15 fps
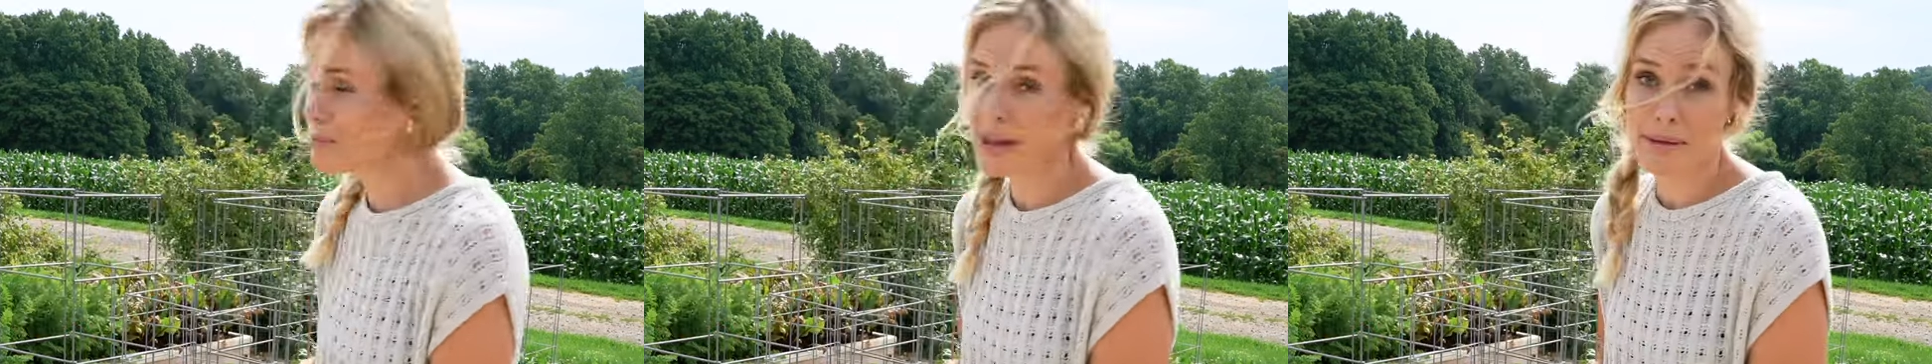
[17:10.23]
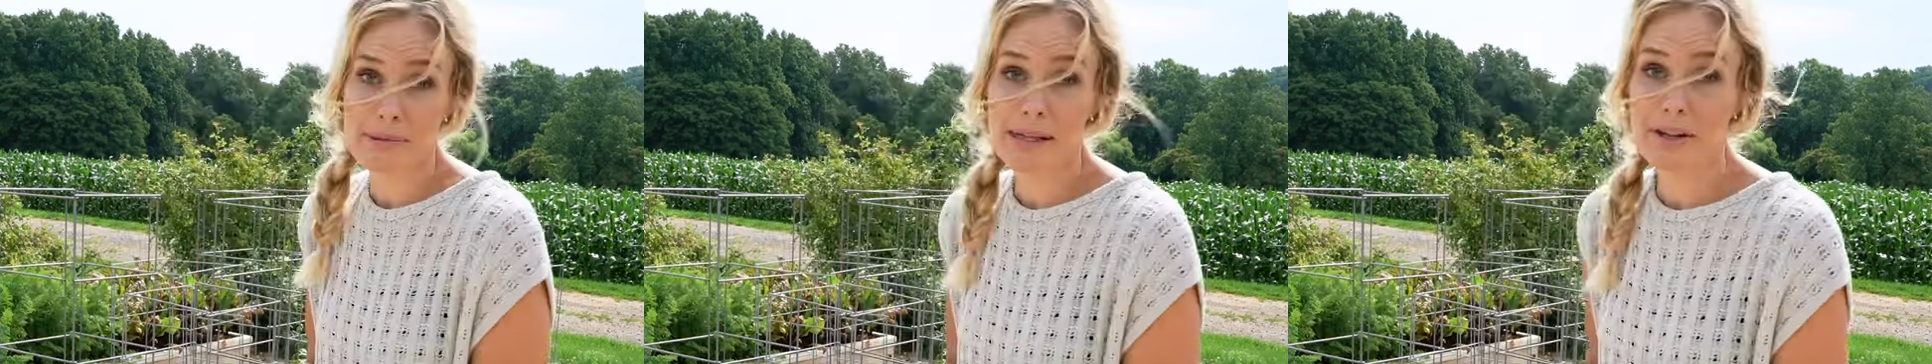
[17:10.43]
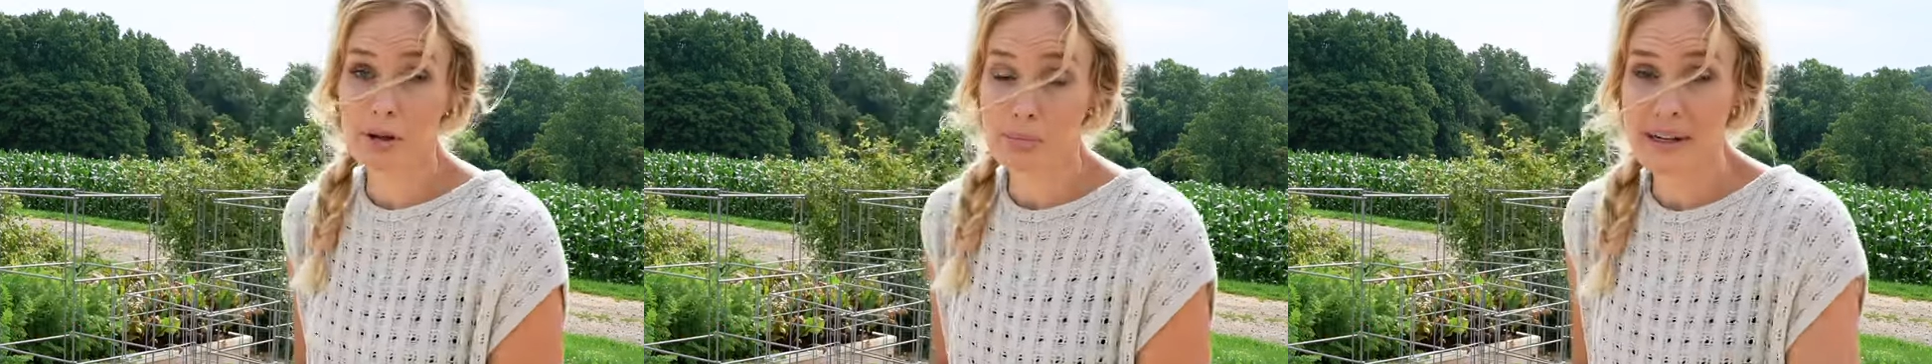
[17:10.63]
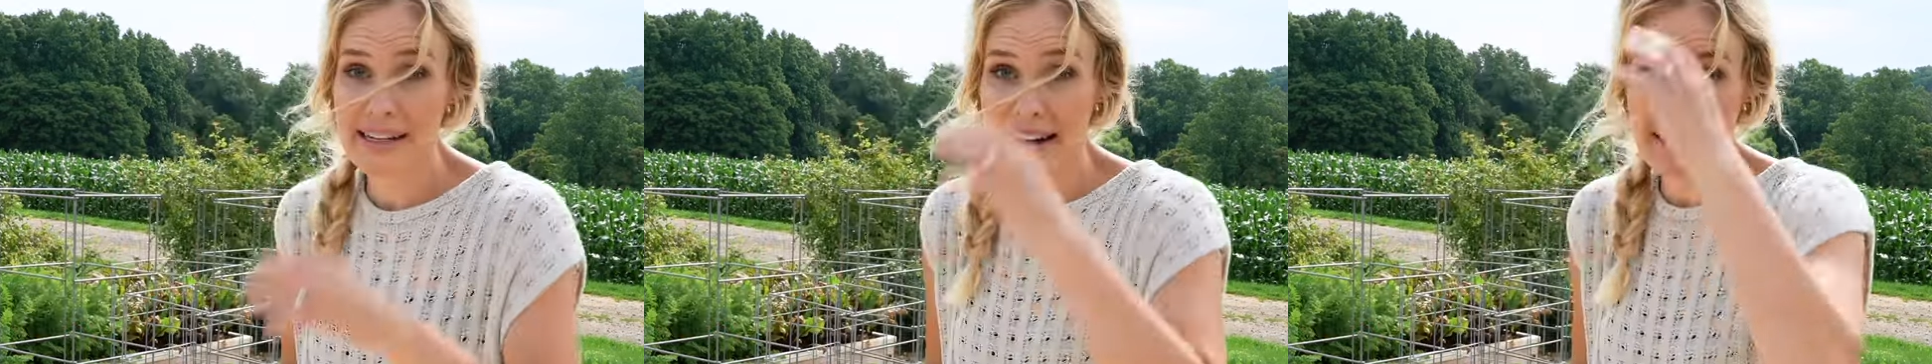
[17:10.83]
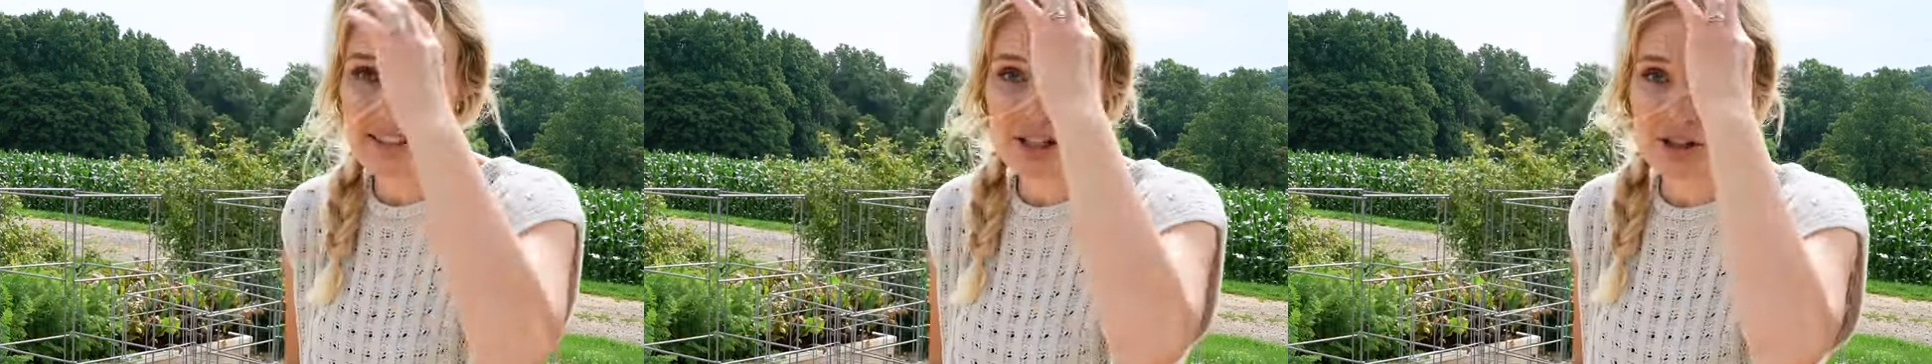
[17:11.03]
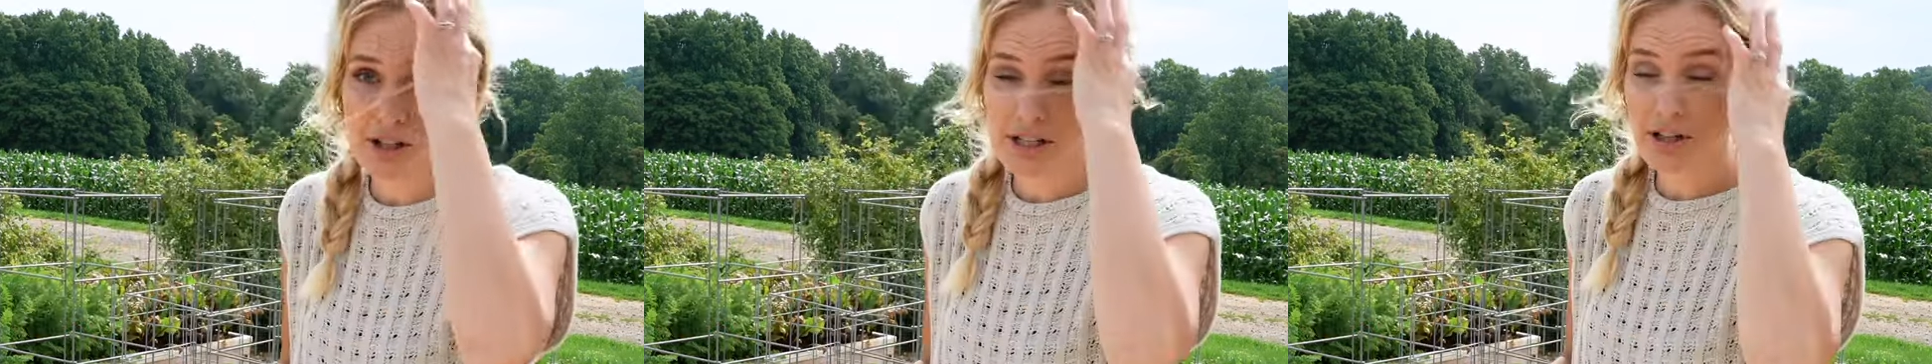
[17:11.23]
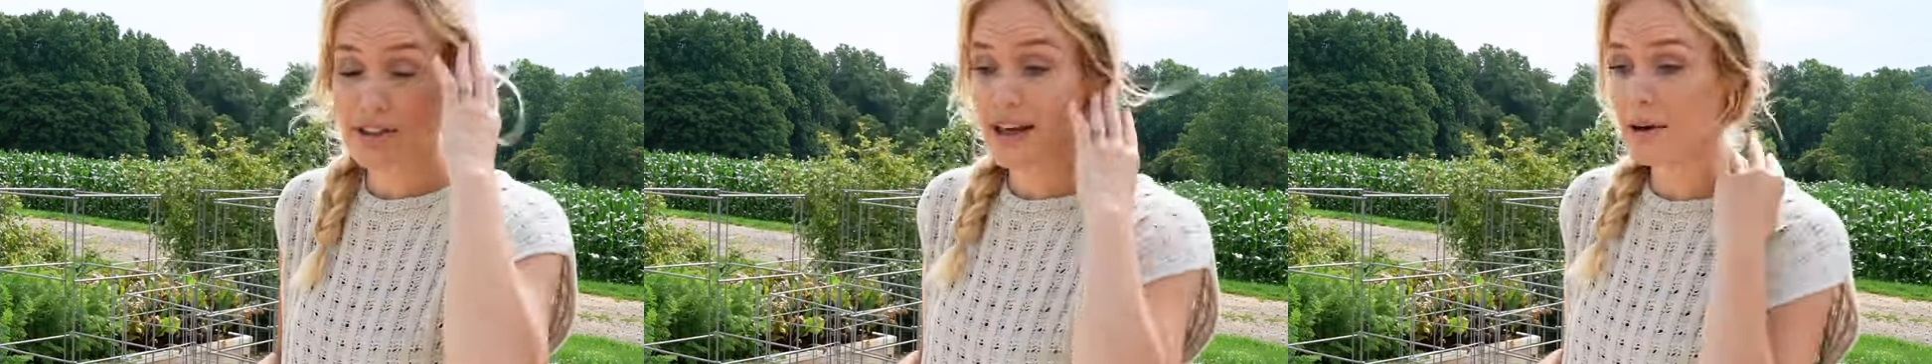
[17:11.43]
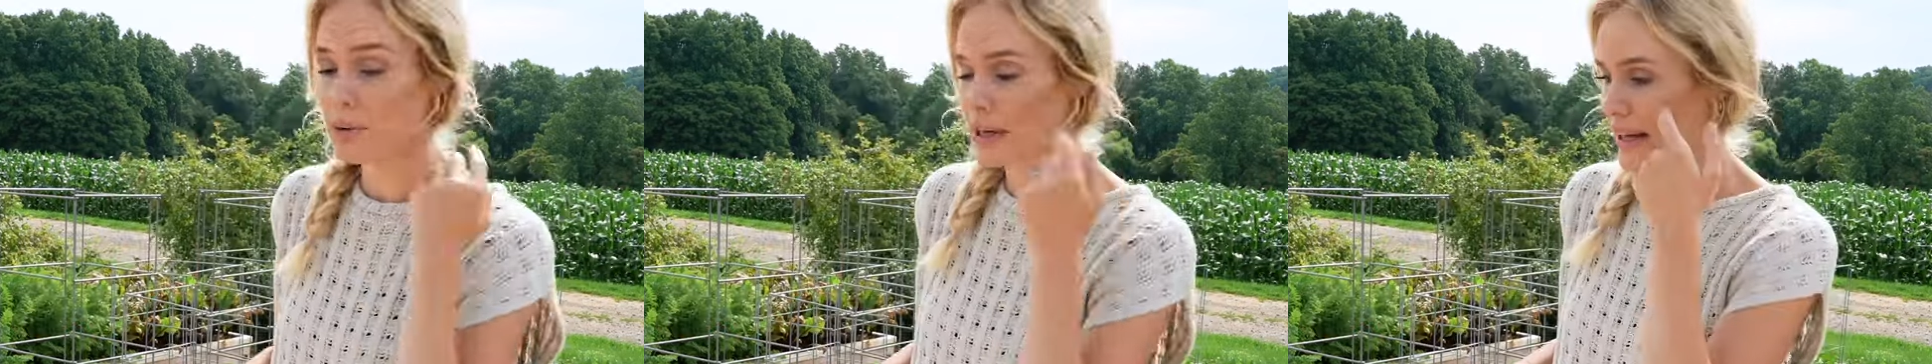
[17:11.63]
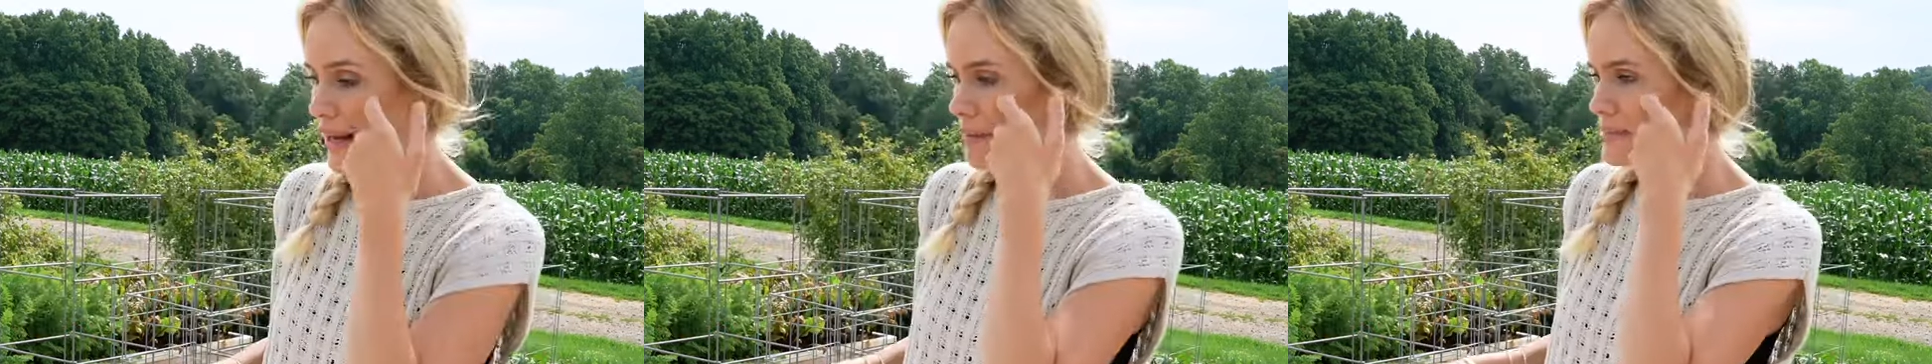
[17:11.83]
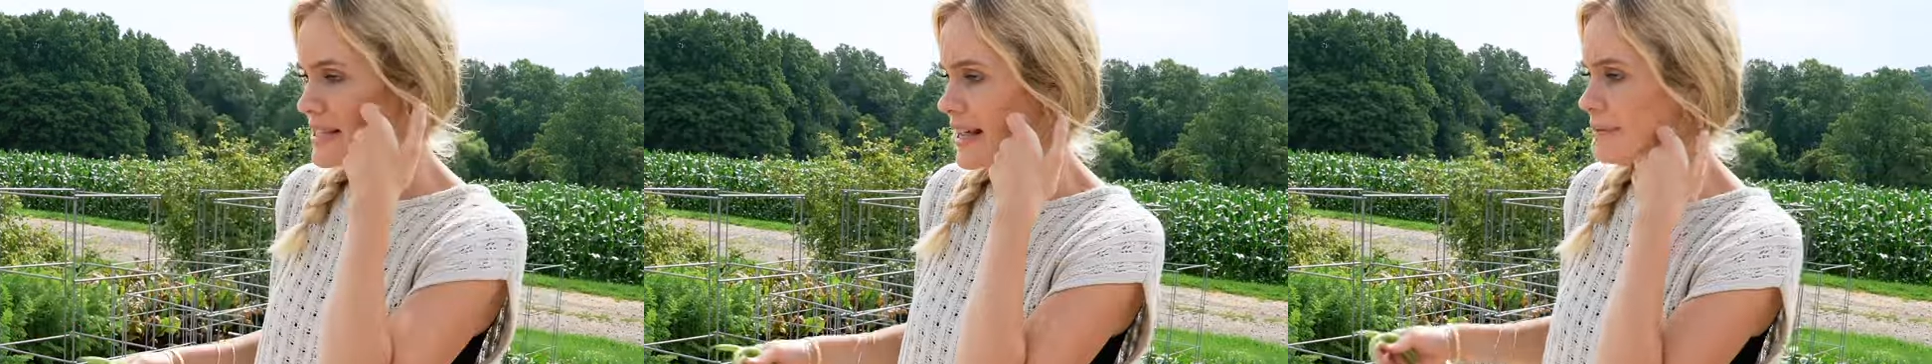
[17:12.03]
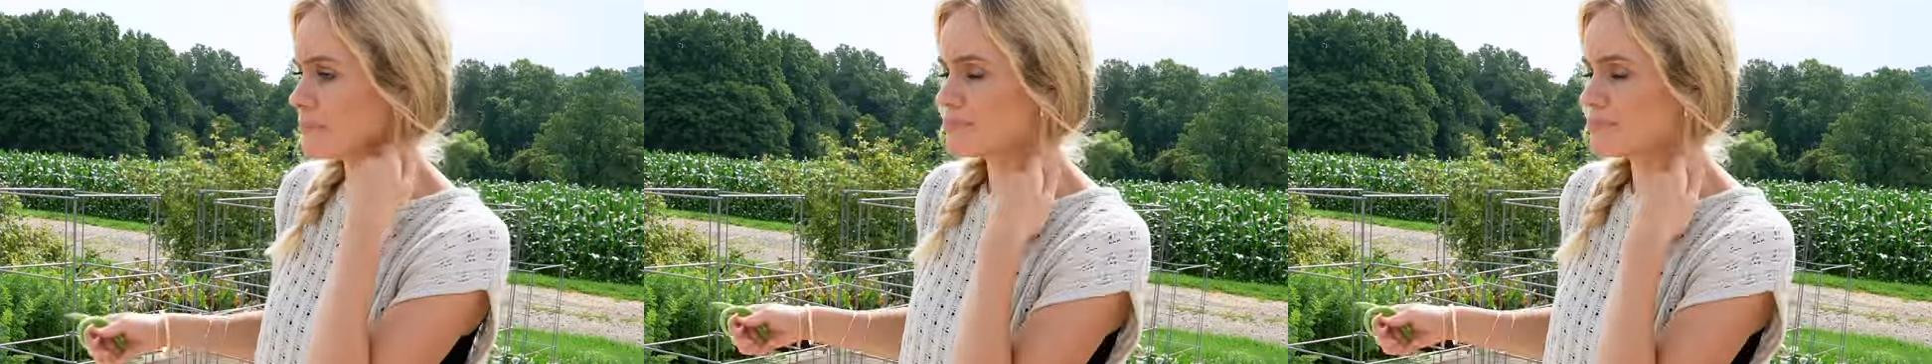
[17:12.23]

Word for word: maybe it'll be next year till that one comes up.